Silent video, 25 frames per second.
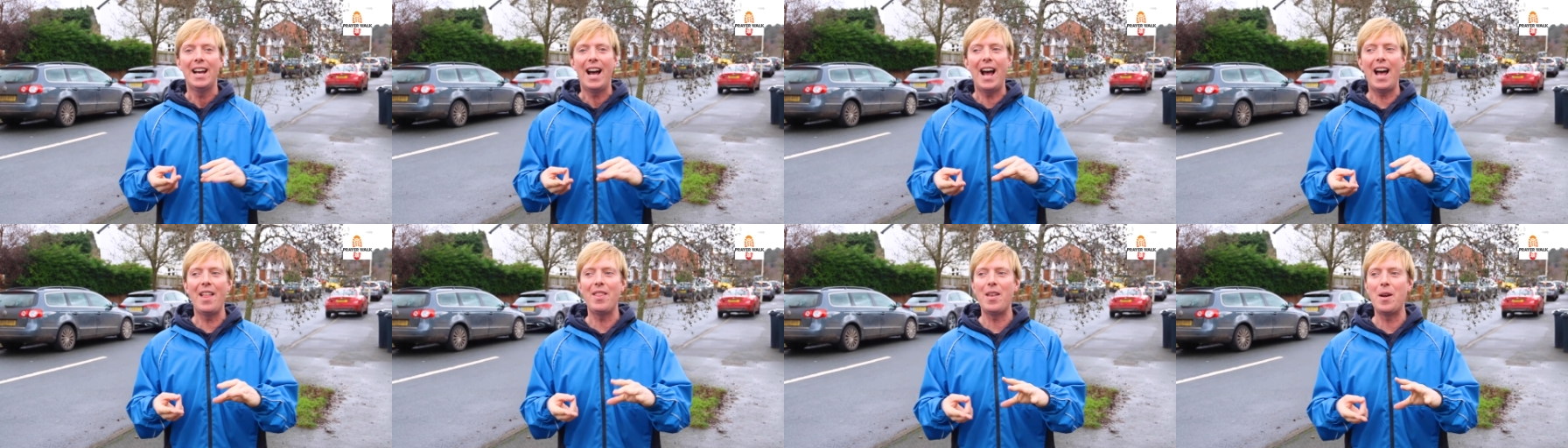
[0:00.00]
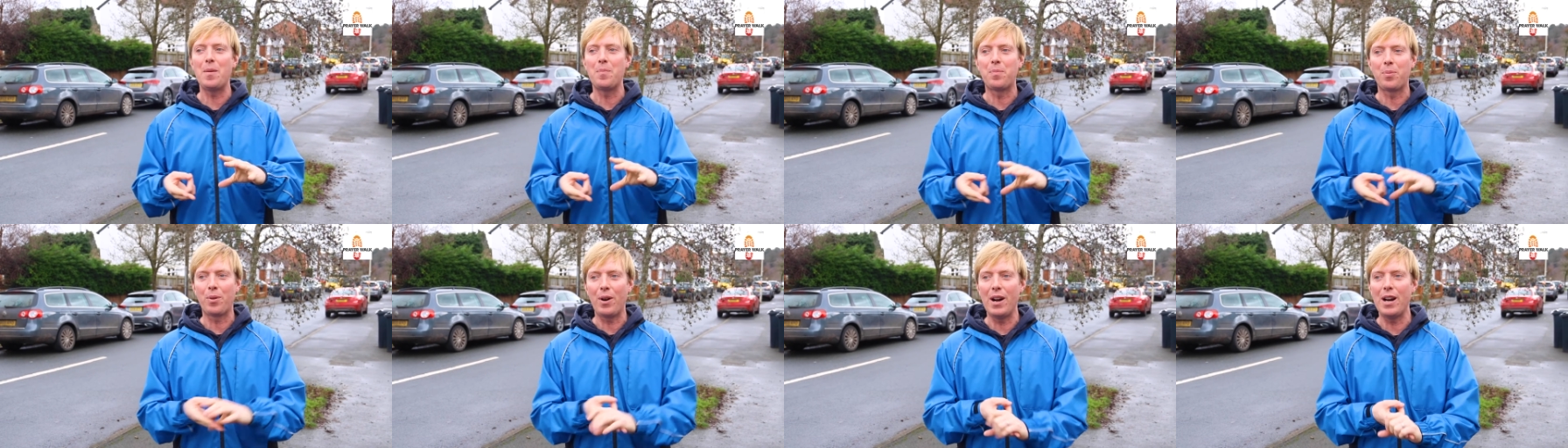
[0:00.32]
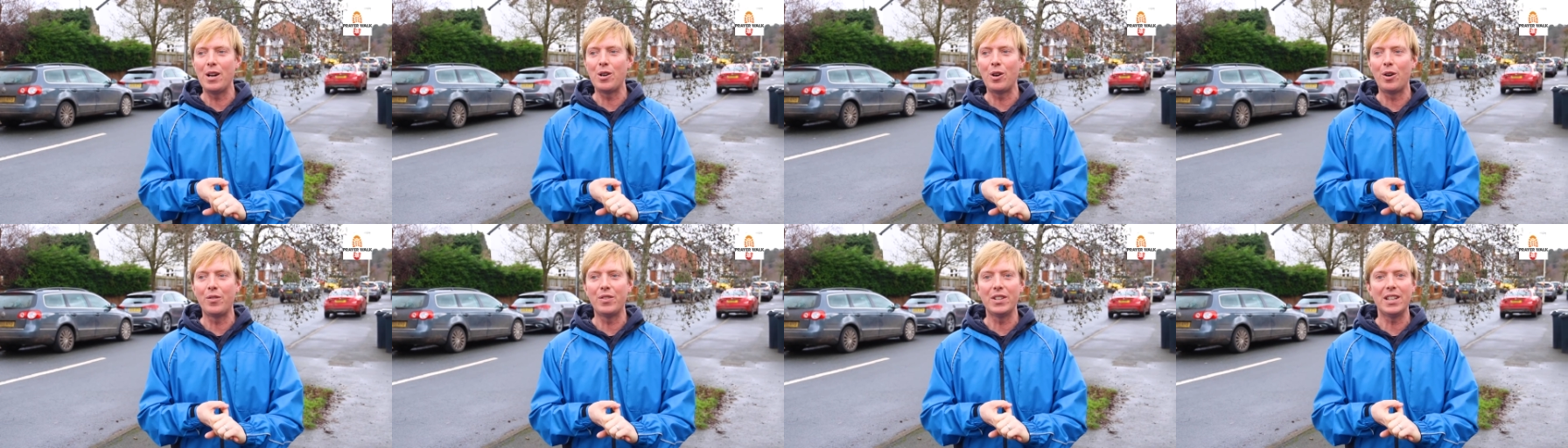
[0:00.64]
and then
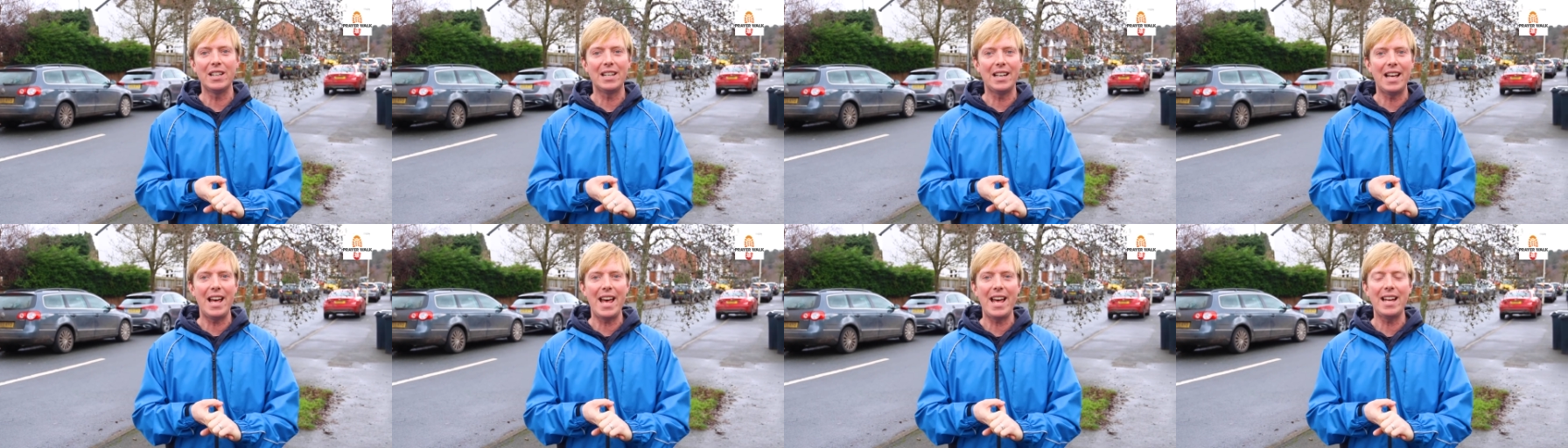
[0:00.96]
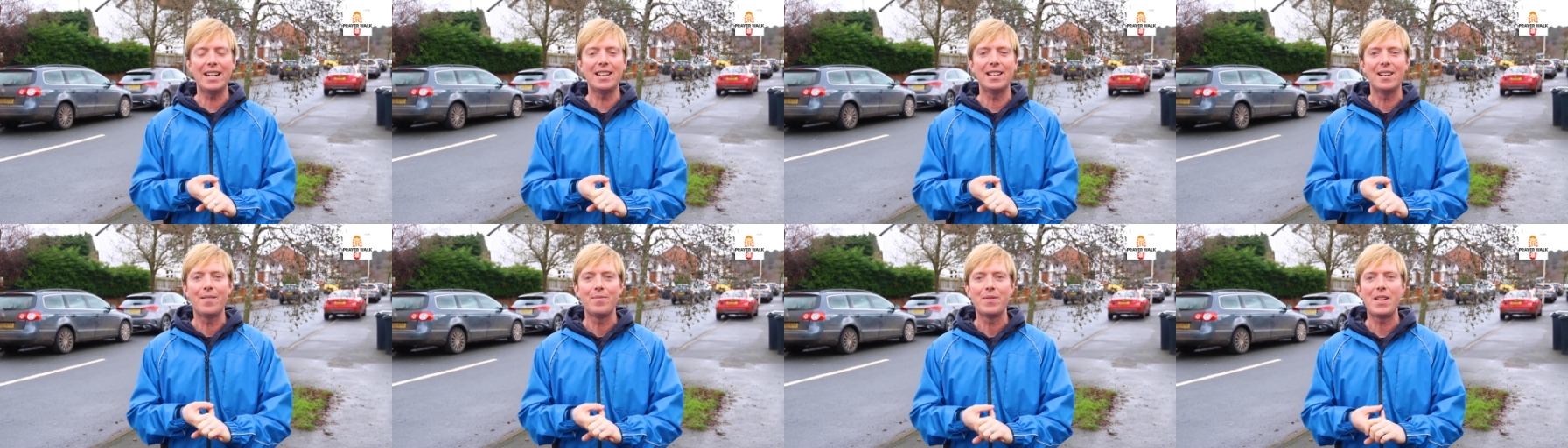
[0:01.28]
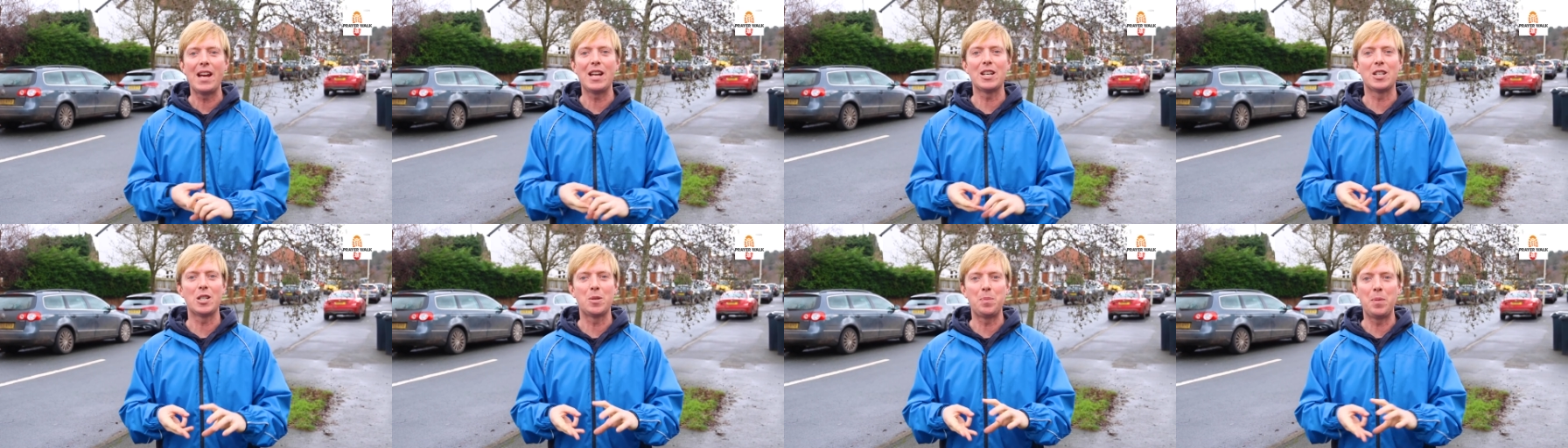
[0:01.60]
praying over the land
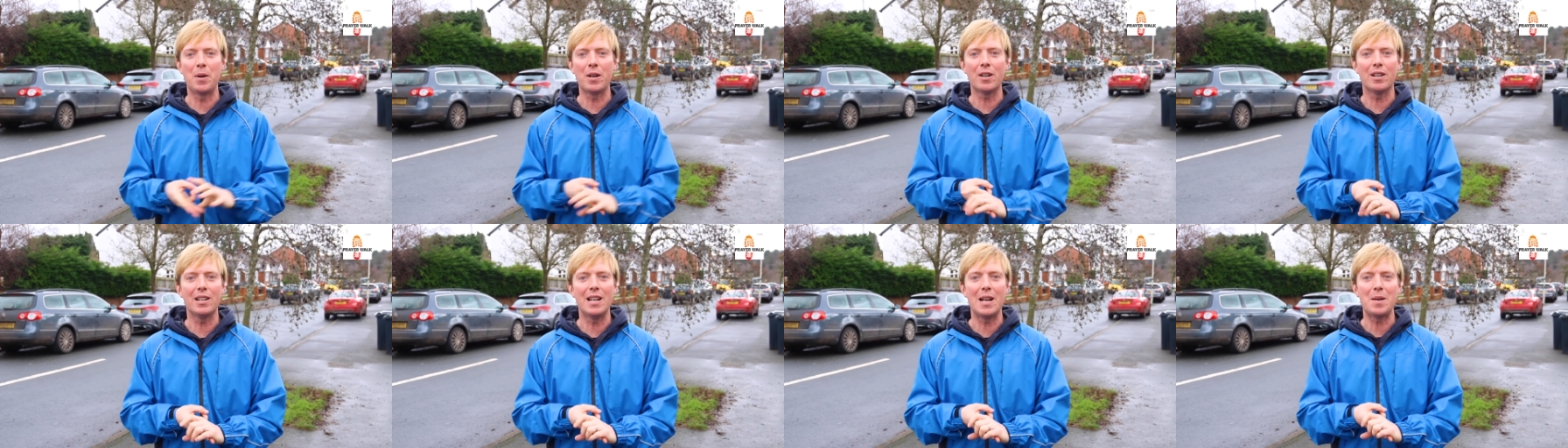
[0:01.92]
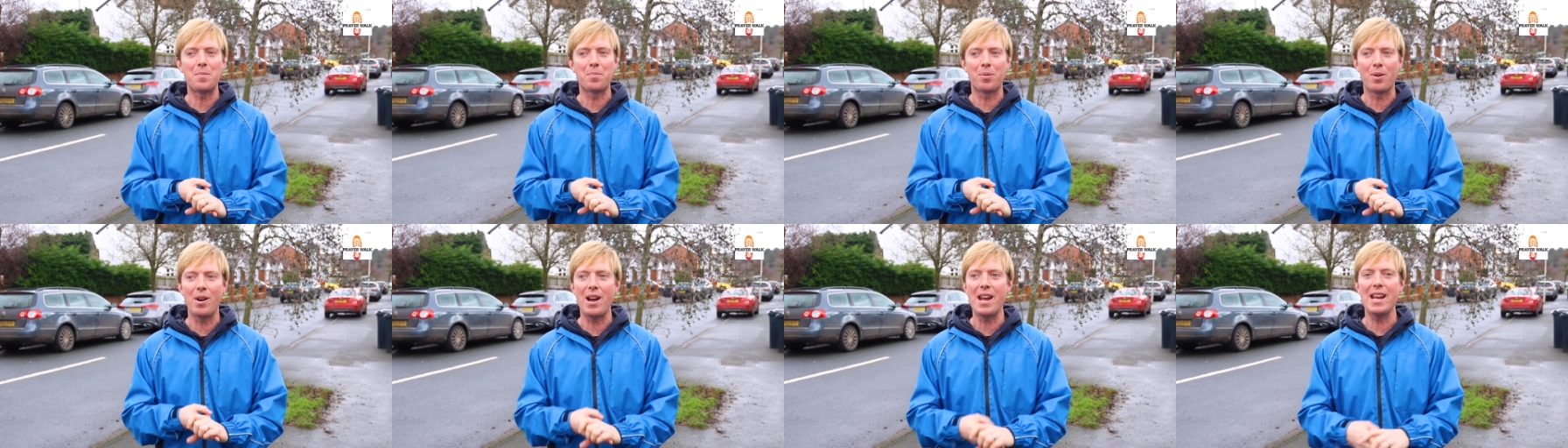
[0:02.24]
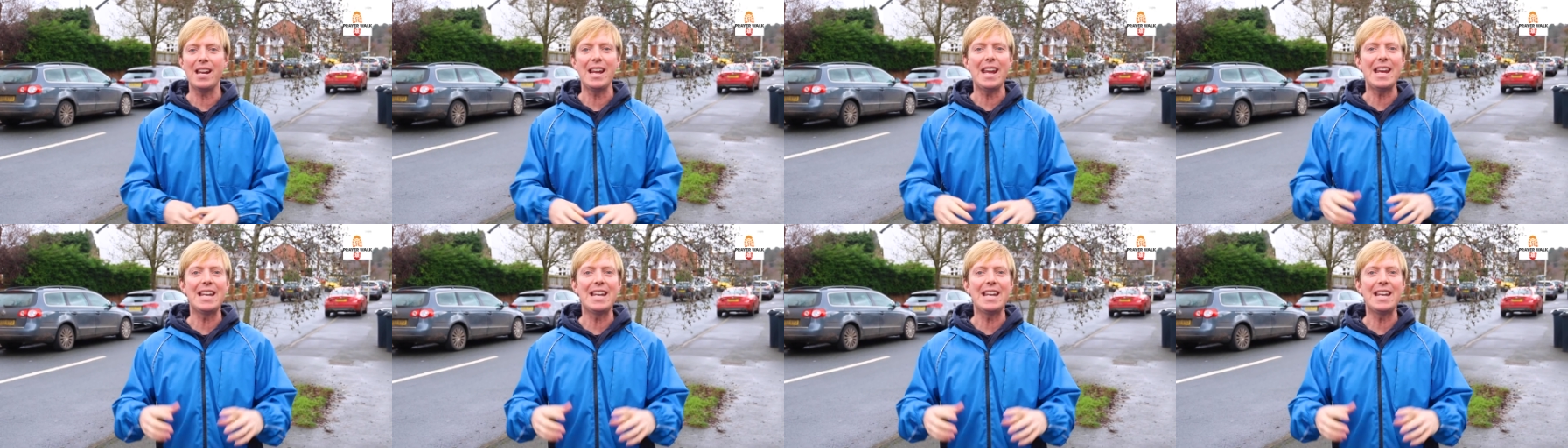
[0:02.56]
and spirit-led praying,